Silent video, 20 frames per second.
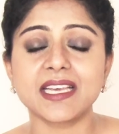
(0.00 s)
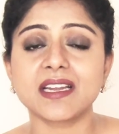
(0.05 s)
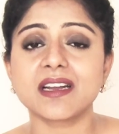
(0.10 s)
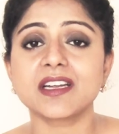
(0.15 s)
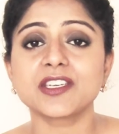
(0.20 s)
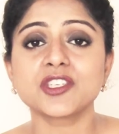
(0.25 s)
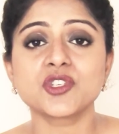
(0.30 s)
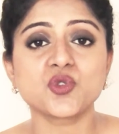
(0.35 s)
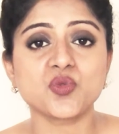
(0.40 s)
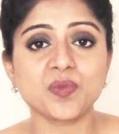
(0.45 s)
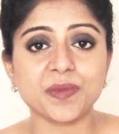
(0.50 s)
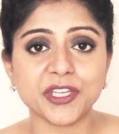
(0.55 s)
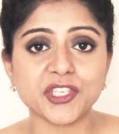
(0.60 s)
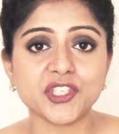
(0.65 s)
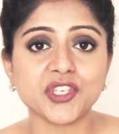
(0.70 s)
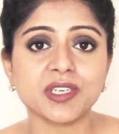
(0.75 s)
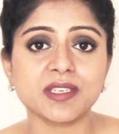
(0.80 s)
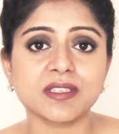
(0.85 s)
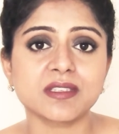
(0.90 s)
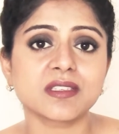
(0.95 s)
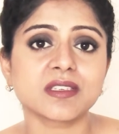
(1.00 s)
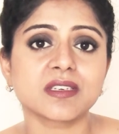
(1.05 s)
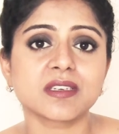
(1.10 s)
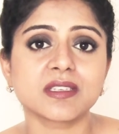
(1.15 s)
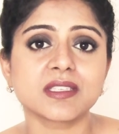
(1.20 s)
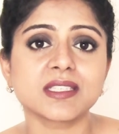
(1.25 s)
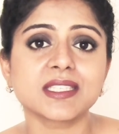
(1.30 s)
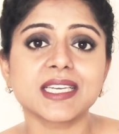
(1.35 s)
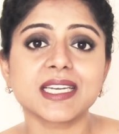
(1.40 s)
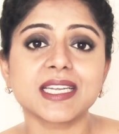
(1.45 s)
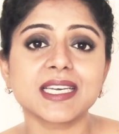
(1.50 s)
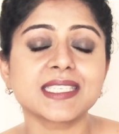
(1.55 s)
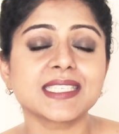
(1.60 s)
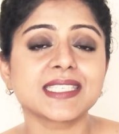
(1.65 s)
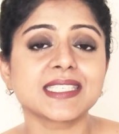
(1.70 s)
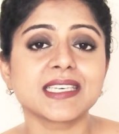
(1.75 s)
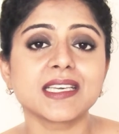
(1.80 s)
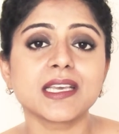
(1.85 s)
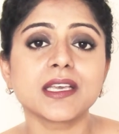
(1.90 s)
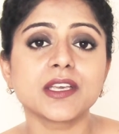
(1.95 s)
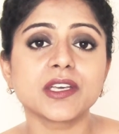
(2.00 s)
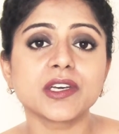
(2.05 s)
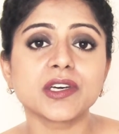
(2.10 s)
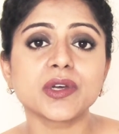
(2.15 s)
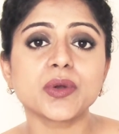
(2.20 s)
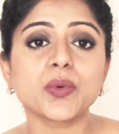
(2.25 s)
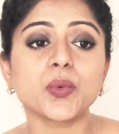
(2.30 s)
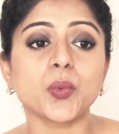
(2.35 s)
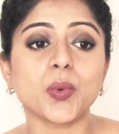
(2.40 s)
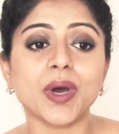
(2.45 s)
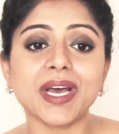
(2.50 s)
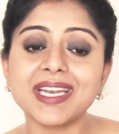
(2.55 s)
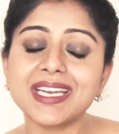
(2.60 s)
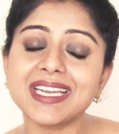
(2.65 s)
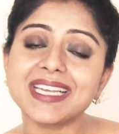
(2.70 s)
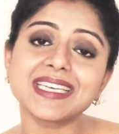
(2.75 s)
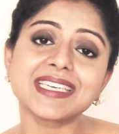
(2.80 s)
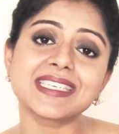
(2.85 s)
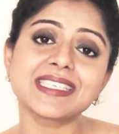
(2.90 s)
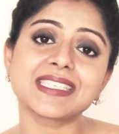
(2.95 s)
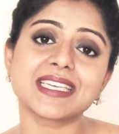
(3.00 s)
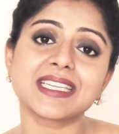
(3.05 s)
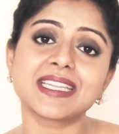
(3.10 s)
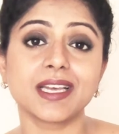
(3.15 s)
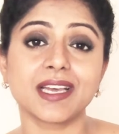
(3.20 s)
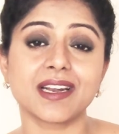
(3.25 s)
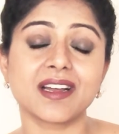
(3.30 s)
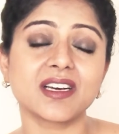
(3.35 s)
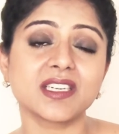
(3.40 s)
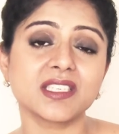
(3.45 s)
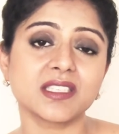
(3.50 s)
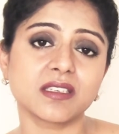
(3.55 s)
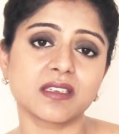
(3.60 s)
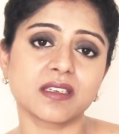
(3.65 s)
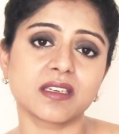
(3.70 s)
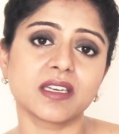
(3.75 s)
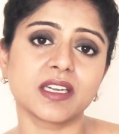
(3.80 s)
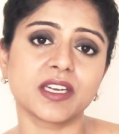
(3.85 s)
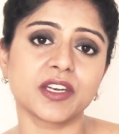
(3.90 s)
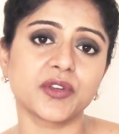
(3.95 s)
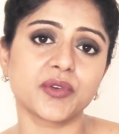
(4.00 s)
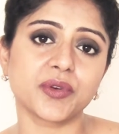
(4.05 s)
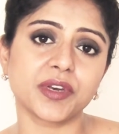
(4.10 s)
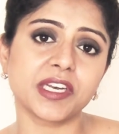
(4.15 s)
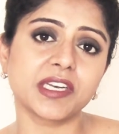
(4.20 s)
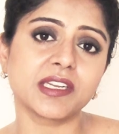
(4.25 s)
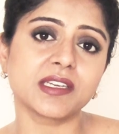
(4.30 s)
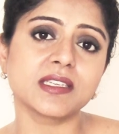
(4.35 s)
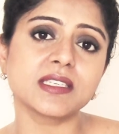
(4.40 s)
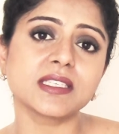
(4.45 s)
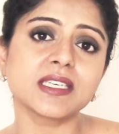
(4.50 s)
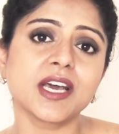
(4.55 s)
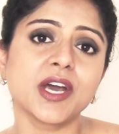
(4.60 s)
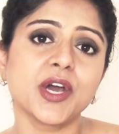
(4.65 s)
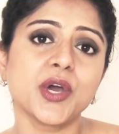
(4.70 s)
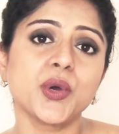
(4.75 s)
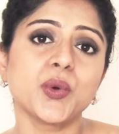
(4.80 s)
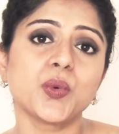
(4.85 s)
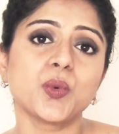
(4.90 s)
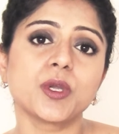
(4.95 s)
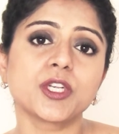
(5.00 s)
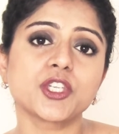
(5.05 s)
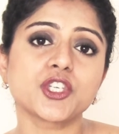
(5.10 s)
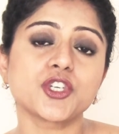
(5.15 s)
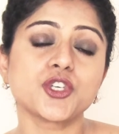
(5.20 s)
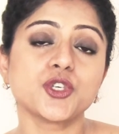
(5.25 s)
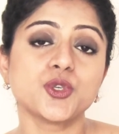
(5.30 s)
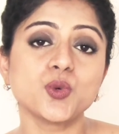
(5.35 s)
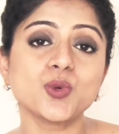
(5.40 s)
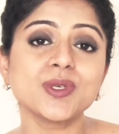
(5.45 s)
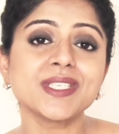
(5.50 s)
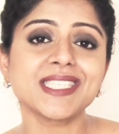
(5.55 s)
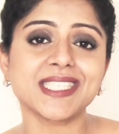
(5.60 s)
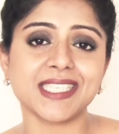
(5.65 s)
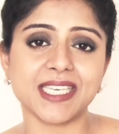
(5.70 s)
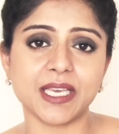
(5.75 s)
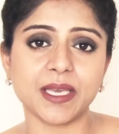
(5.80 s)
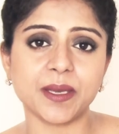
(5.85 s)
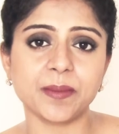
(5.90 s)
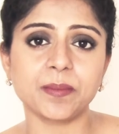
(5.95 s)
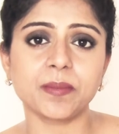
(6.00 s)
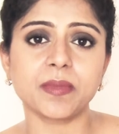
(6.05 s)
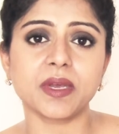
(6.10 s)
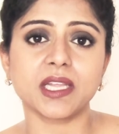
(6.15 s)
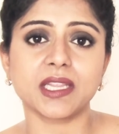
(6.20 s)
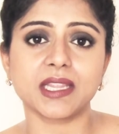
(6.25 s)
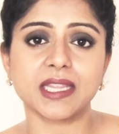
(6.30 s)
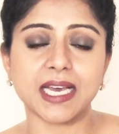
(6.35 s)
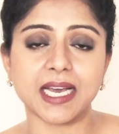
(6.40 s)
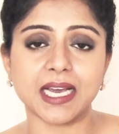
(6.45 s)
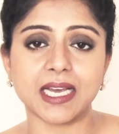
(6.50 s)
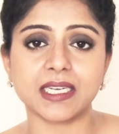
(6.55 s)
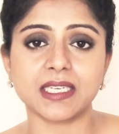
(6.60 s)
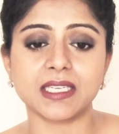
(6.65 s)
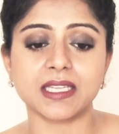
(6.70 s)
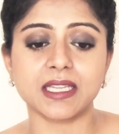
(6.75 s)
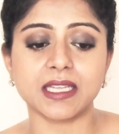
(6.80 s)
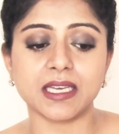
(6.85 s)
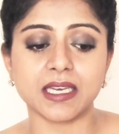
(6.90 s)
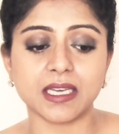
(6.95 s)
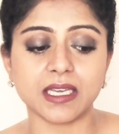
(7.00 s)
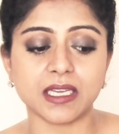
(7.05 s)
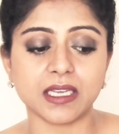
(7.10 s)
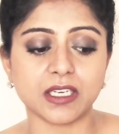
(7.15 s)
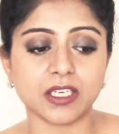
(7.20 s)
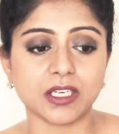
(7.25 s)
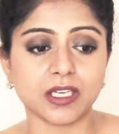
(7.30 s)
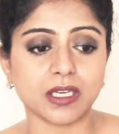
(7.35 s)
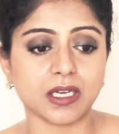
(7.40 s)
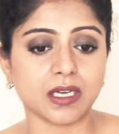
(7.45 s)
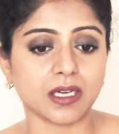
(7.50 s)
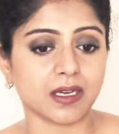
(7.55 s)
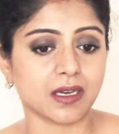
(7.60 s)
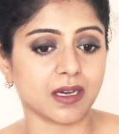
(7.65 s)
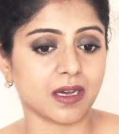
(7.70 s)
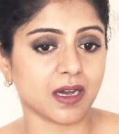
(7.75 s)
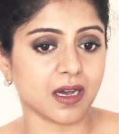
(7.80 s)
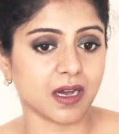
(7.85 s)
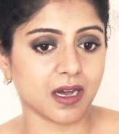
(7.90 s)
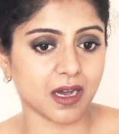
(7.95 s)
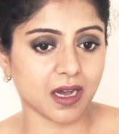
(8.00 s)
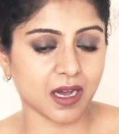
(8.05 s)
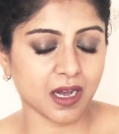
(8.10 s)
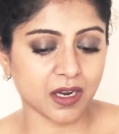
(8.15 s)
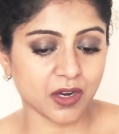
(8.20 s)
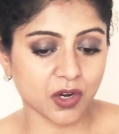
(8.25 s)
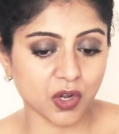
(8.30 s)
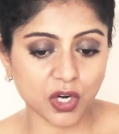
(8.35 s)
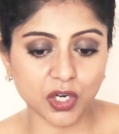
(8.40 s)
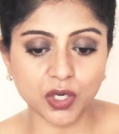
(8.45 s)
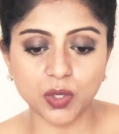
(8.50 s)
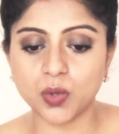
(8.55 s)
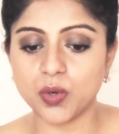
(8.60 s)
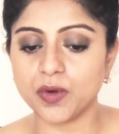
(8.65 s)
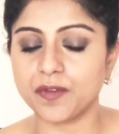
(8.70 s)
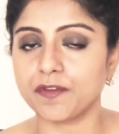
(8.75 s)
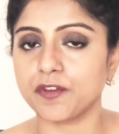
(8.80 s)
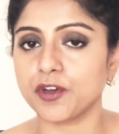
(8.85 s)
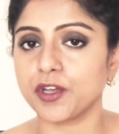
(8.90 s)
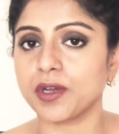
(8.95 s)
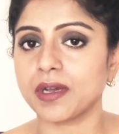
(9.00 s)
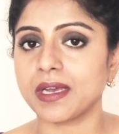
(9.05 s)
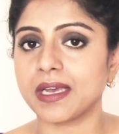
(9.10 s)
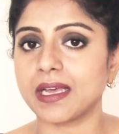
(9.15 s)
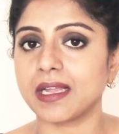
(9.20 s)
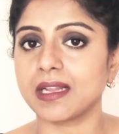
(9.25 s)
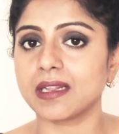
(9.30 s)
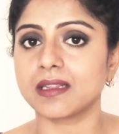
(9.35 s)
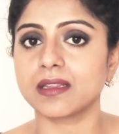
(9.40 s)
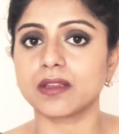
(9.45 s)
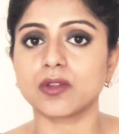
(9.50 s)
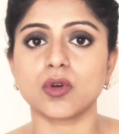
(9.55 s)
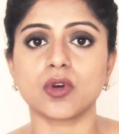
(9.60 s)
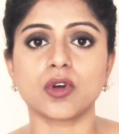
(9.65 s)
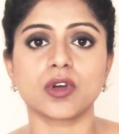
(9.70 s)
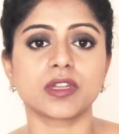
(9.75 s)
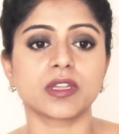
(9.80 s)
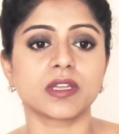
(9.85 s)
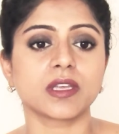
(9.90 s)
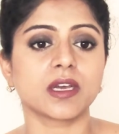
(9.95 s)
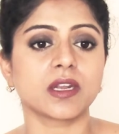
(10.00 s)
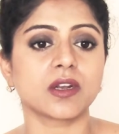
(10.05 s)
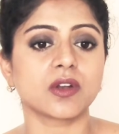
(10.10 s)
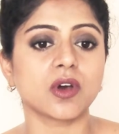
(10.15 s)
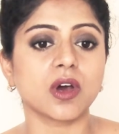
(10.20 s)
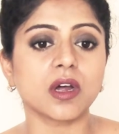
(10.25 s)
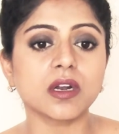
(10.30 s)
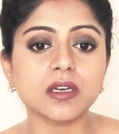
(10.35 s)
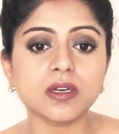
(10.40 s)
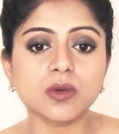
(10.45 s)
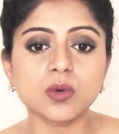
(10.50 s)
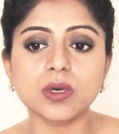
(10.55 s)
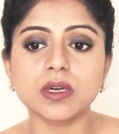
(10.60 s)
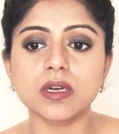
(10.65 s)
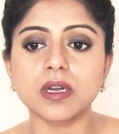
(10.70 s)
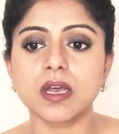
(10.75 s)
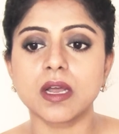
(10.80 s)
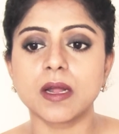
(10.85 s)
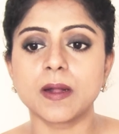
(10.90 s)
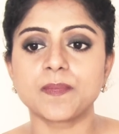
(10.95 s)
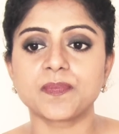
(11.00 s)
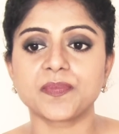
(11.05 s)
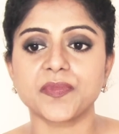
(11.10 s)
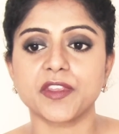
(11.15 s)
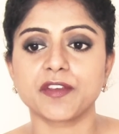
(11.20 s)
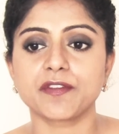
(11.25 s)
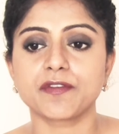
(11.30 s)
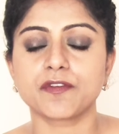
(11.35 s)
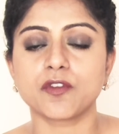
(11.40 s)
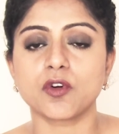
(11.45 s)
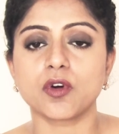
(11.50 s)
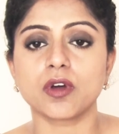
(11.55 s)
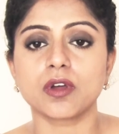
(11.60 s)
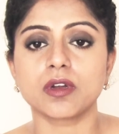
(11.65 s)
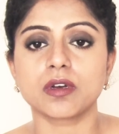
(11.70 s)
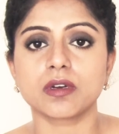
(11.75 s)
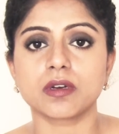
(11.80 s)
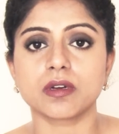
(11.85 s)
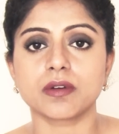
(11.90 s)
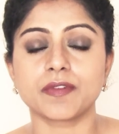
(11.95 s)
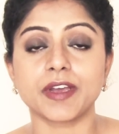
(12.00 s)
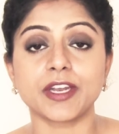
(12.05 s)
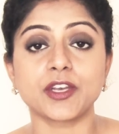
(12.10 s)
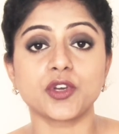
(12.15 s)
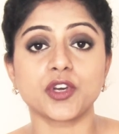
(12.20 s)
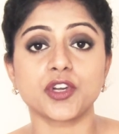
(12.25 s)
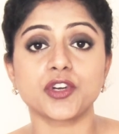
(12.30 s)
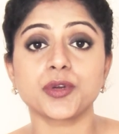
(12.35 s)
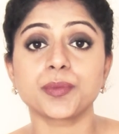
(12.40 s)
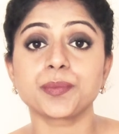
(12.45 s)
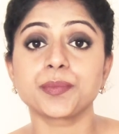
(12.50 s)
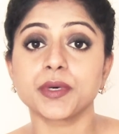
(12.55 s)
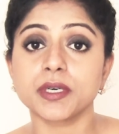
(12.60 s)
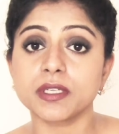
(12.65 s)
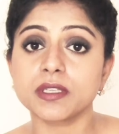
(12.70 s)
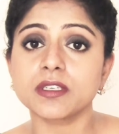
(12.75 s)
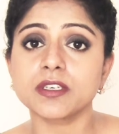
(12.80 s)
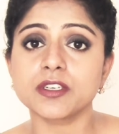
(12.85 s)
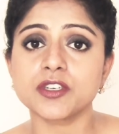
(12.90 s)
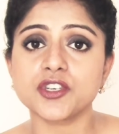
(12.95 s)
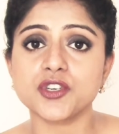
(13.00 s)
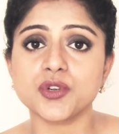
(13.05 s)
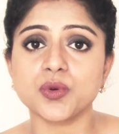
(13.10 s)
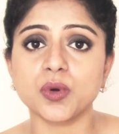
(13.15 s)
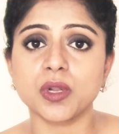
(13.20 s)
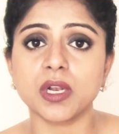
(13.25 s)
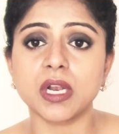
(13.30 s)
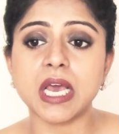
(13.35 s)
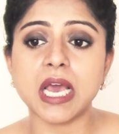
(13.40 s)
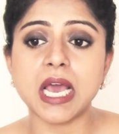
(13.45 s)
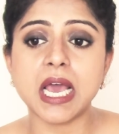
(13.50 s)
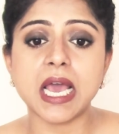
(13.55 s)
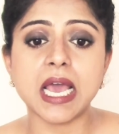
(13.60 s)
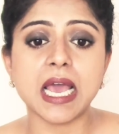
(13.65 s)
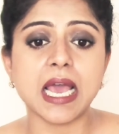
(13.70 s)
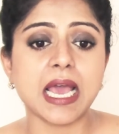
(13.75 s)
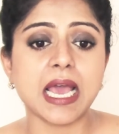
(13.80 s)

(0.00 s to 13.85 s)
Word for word: there are two major concerns that I see here. One is there are certain ingredients which do seem that they are not good for your health, or they are not good for when you are on birth control.